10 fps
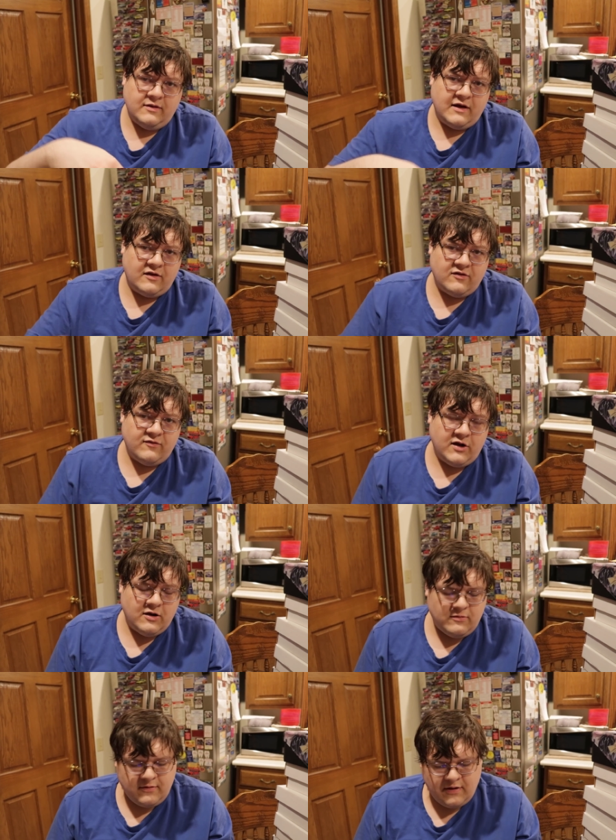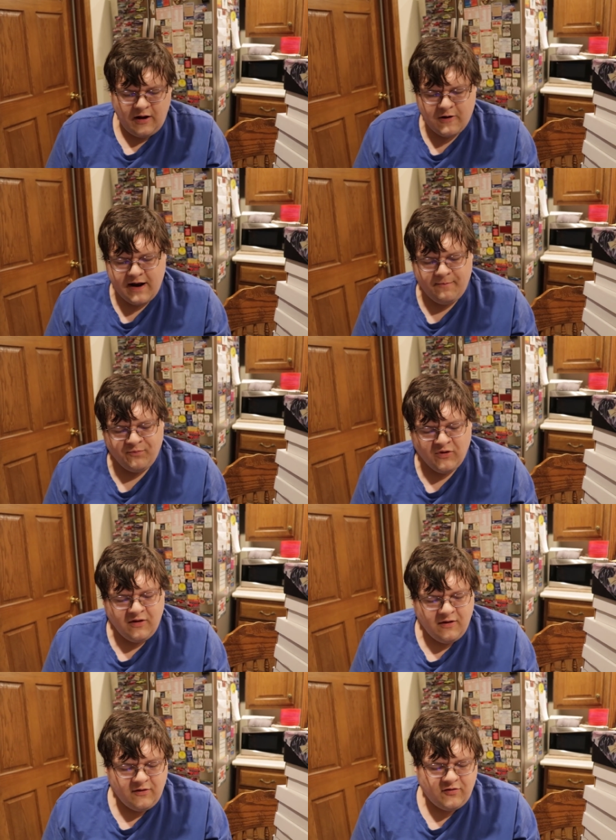and like this video. All right,
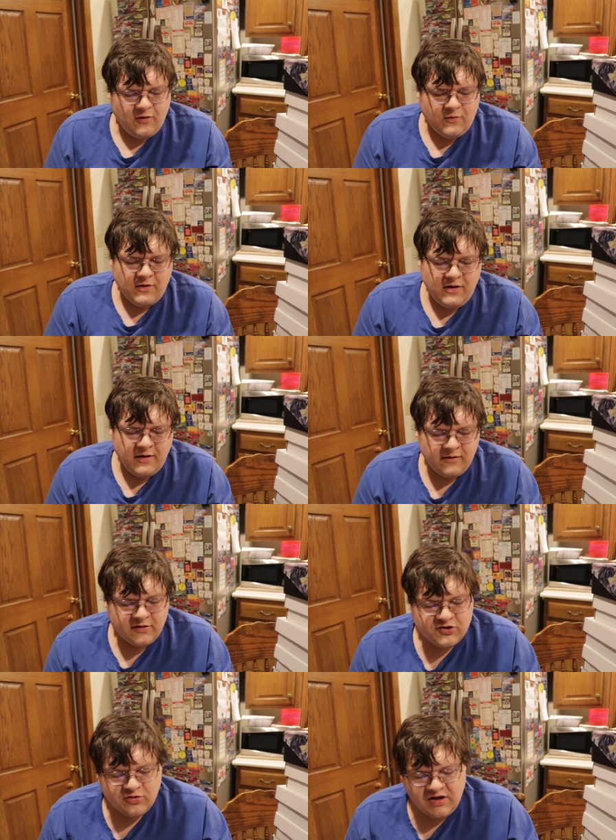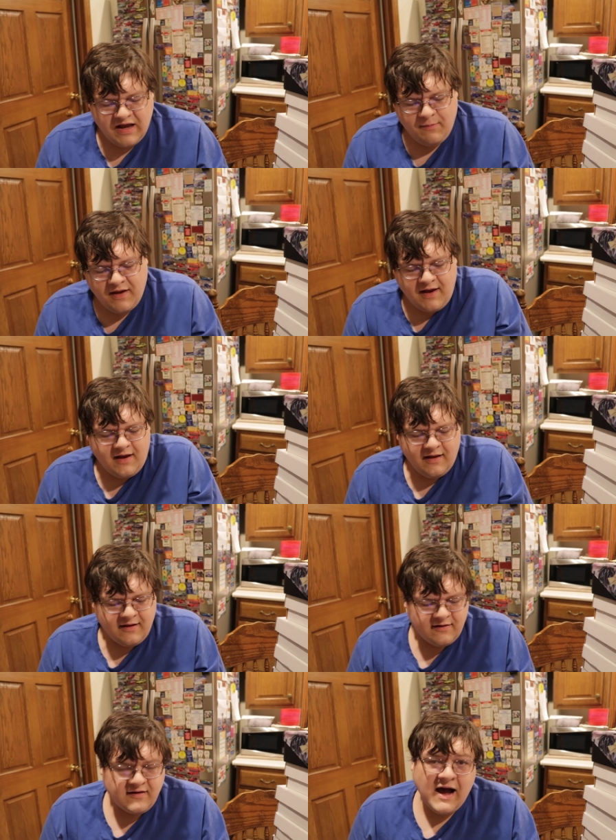so luxury gaming
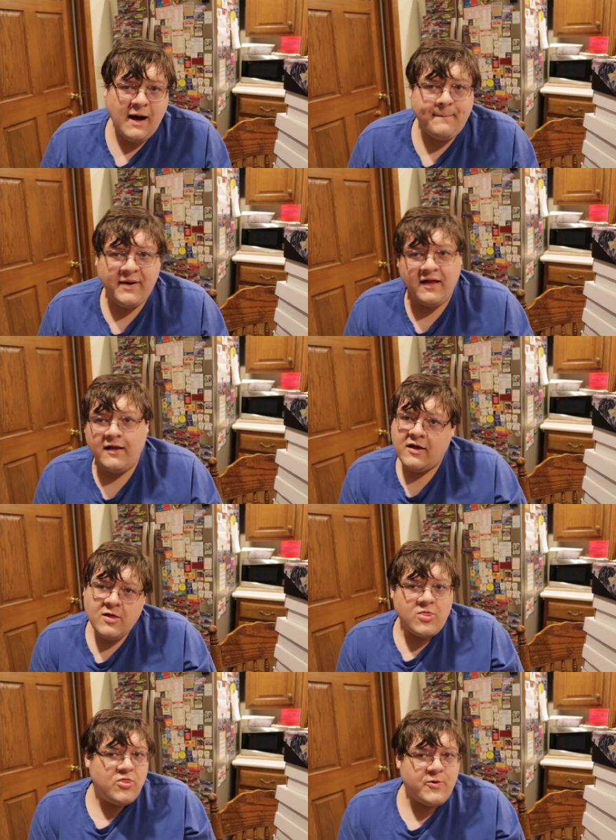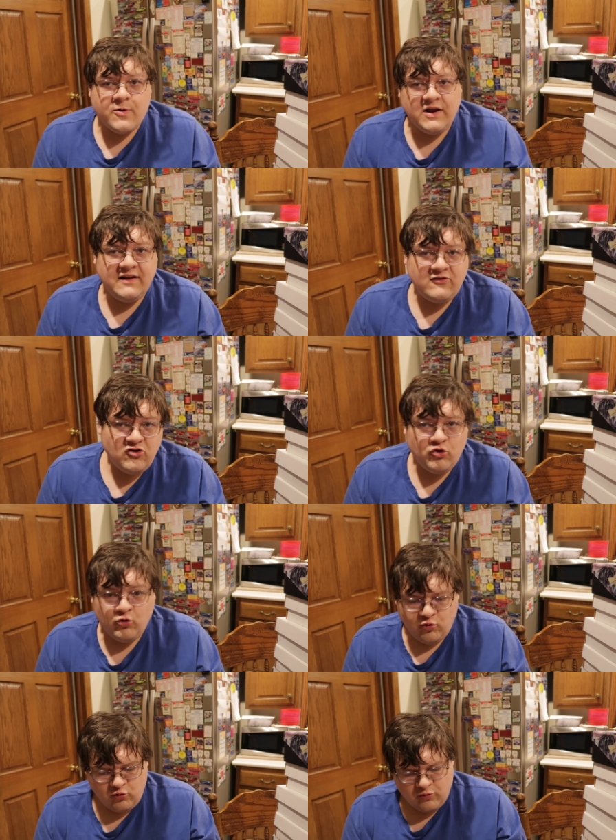top
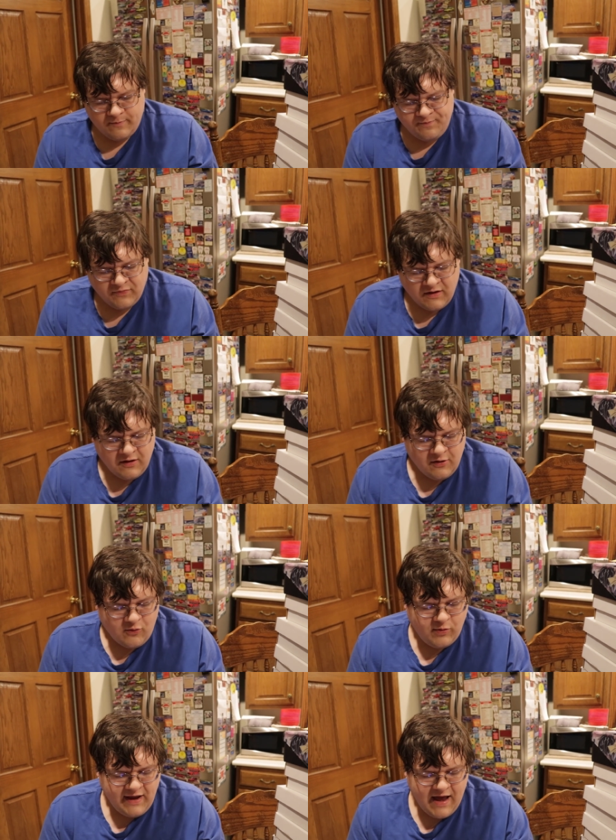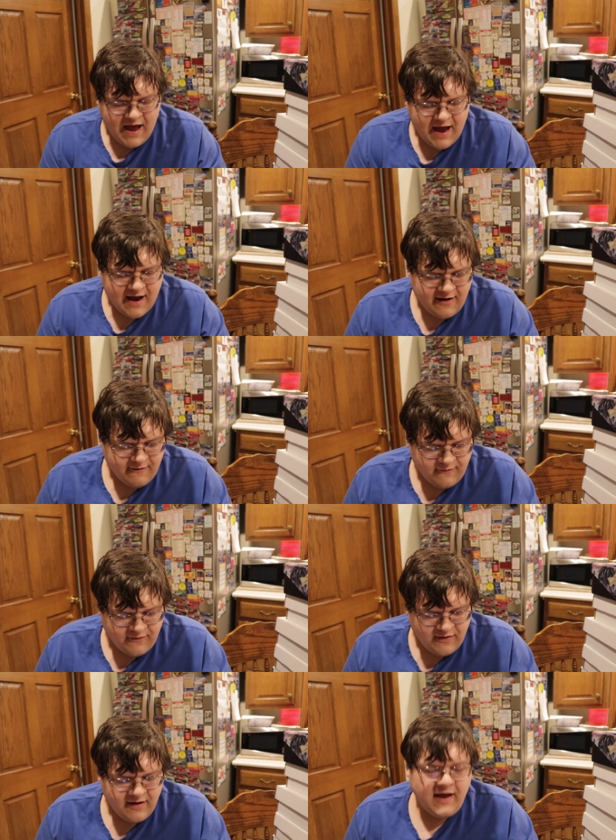32. We
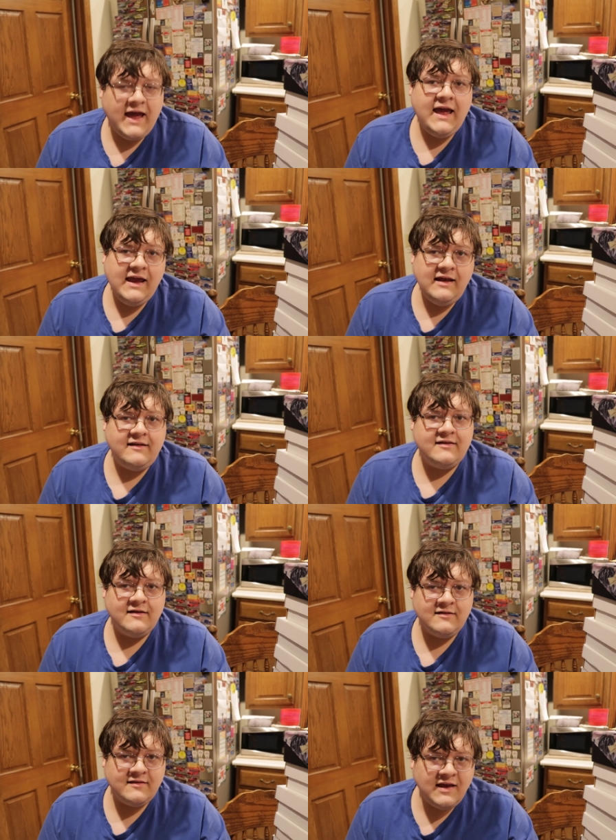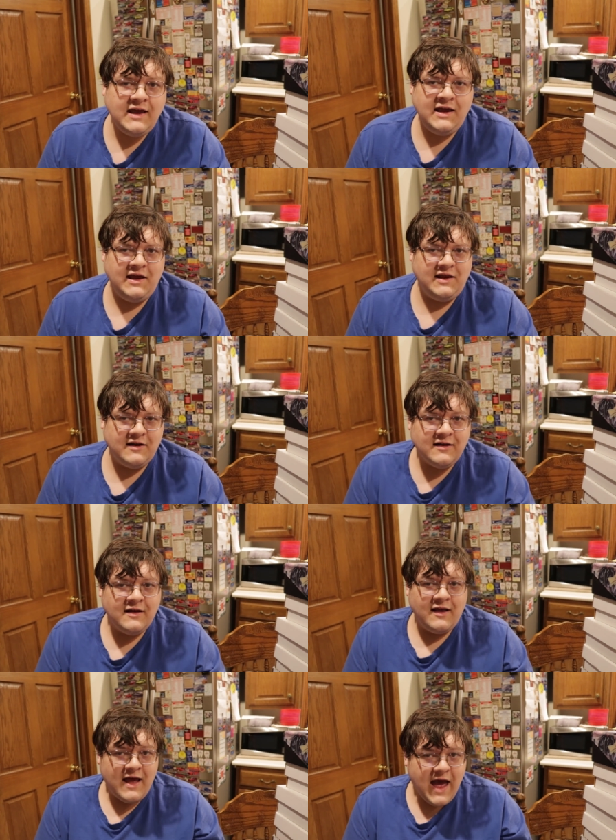have 18
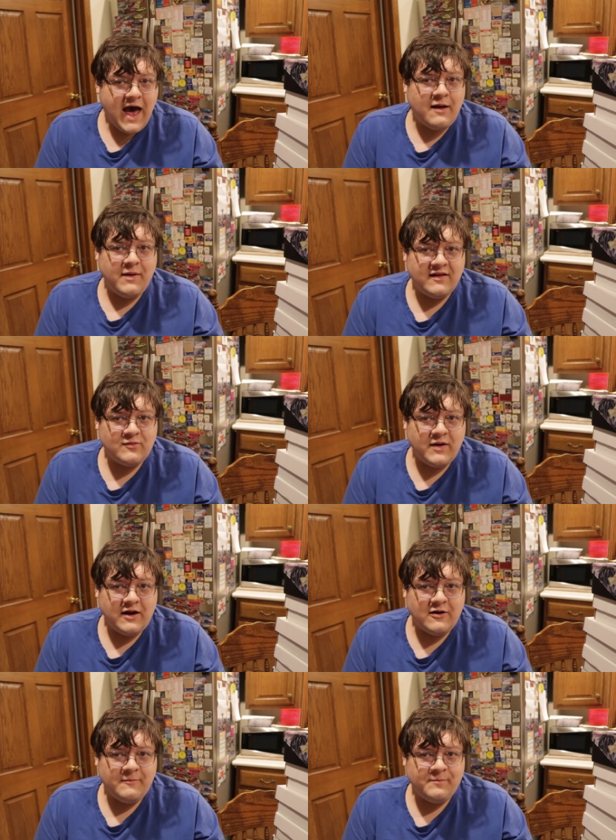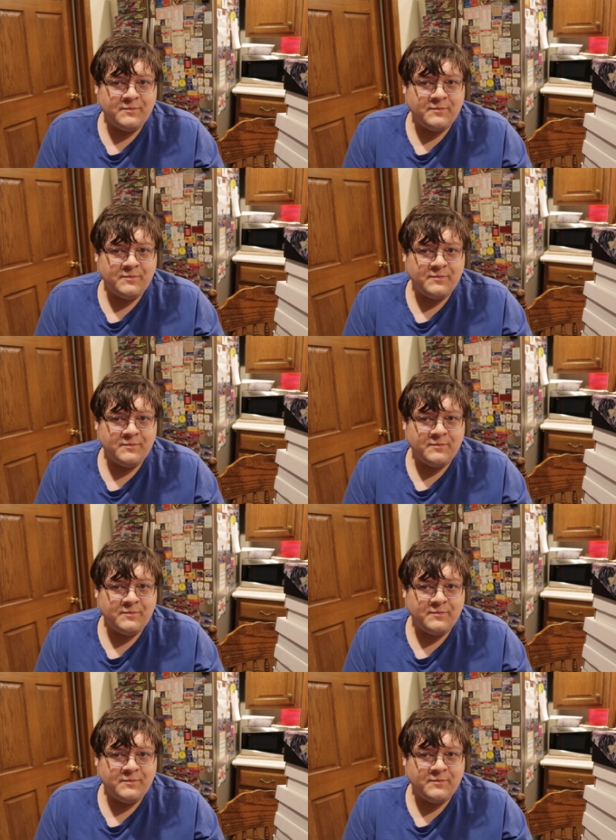at Adamancipator.